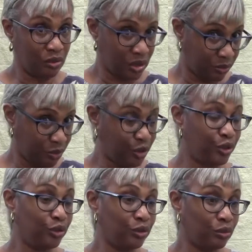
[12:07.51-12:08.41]
up
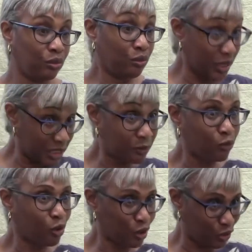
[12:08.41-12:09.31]
to West
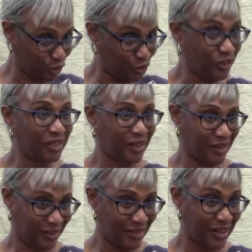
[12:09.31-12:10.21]
Ward Street
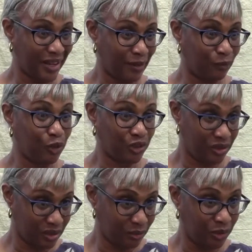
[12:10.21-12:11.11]
at the time, which
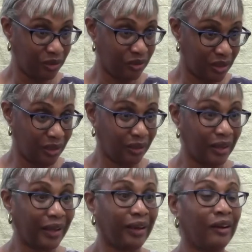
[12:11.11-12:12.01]
is MLK
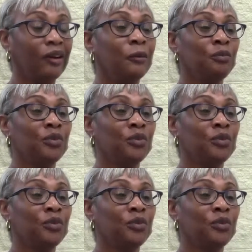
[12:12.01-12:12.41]
now.